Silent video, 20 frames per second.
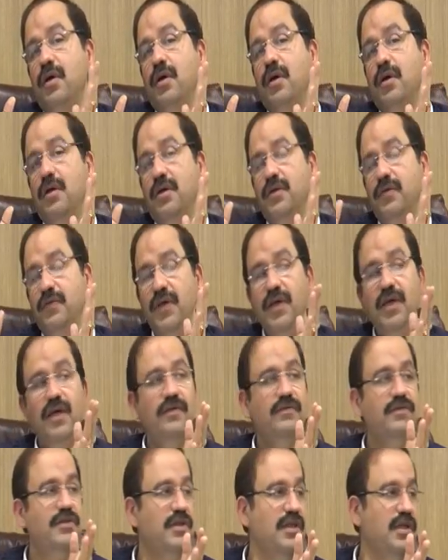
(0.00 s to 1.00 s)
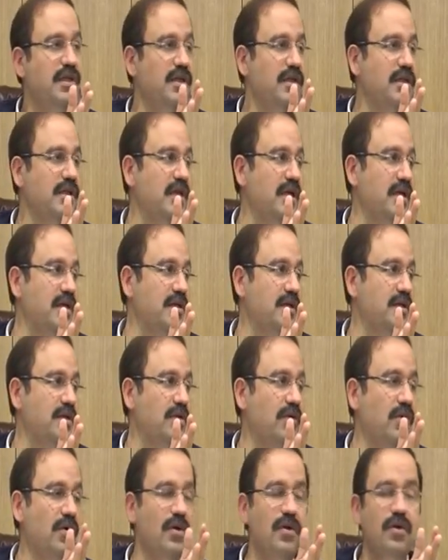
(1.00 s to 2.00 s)
We have seen that
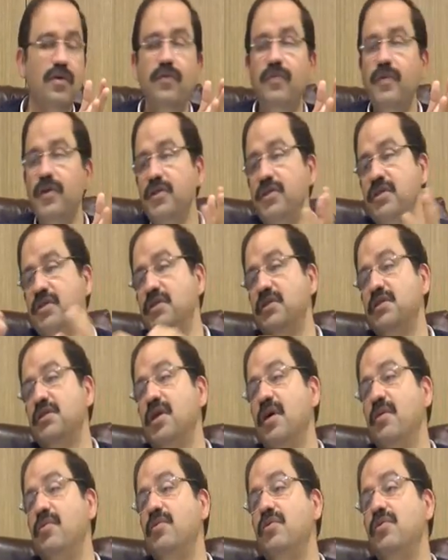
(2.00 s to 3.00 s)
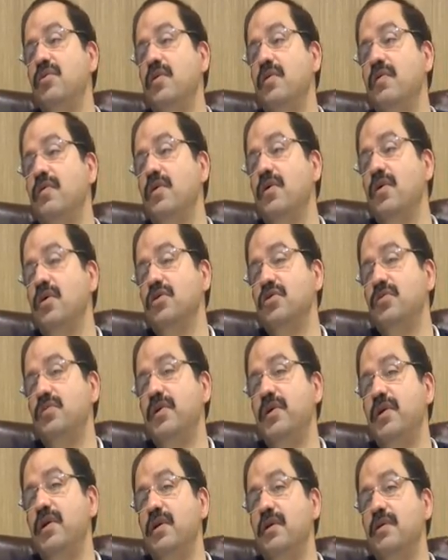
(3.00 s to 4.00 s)
lot of patients come to our
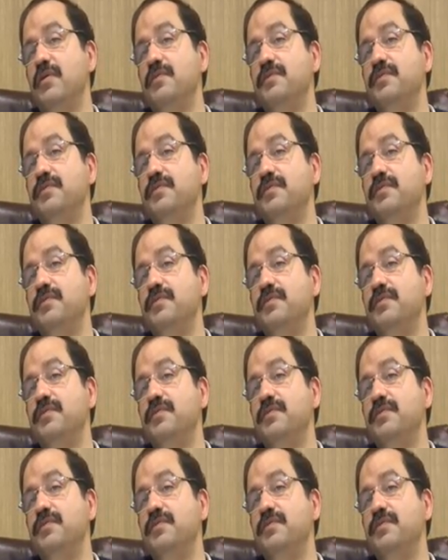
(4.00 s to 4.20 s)
hospital,